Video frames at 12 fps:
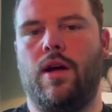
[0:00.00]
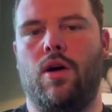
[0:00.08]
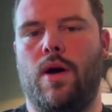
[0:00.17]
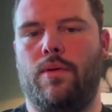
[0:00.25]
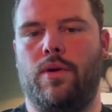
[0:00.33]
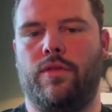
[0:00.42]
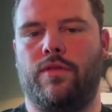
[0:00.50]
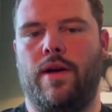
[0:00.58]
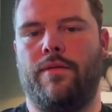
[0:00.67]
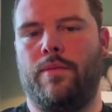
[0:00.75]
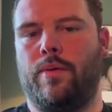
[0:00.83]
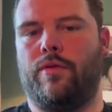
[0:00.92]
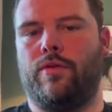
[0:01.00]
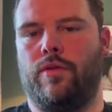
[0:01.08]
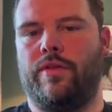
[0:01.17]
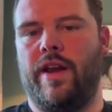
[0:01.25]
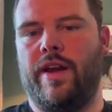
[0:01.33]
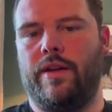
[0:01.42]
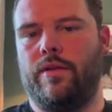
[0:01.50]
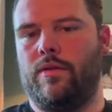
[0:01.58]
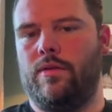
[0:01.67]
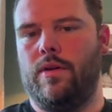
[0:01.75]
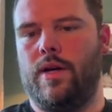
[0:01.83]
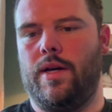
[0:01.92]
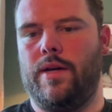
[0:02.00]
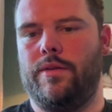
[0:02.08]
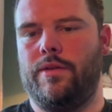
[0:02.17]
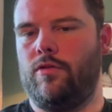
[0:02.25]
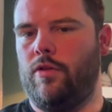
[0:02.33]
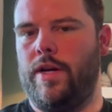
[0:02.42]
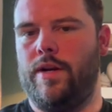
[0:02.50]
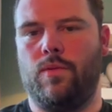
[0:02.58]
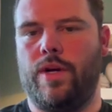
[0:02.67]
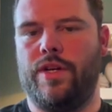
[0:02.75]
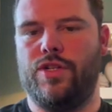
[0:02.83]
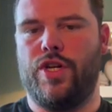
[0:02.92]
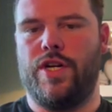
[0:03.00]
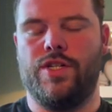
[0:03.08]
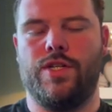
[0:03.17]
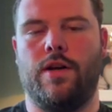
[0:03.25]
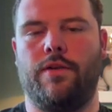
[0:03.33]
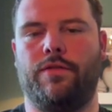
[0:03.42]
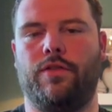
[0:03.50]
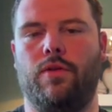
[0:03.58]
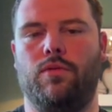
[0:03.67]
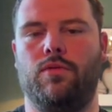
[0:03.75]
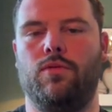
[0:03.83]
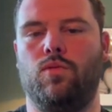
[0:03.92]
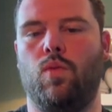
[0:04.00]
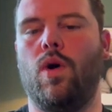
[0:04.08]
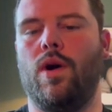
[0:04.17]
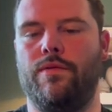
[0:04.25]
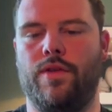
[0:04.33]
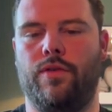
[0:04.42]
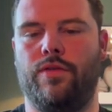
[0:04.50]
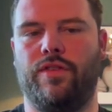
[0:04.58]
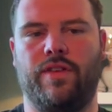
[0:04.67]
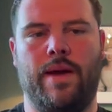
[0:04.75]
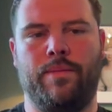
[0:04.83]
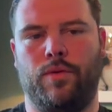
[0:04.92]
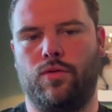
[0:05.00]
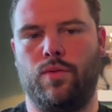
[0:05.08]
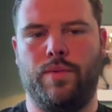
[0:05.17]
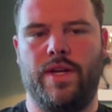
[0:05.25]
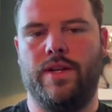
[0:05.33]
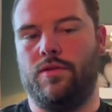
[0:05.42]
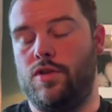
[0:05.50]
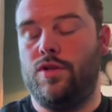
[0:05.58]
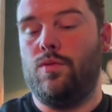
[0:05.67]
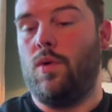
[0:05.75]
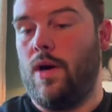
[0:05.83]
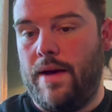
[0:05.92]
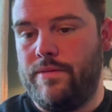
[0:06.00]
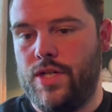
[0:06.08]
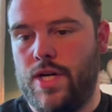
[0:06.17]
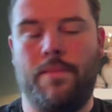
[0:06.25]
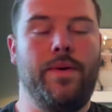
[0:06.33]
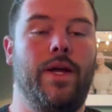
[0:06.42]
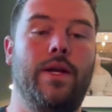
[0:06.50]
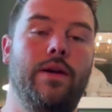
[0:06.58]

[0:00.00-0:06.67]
Oh, I would also have a personal settings screen where you can change stuff. So one of those examples would be, do you want to have a chat pane?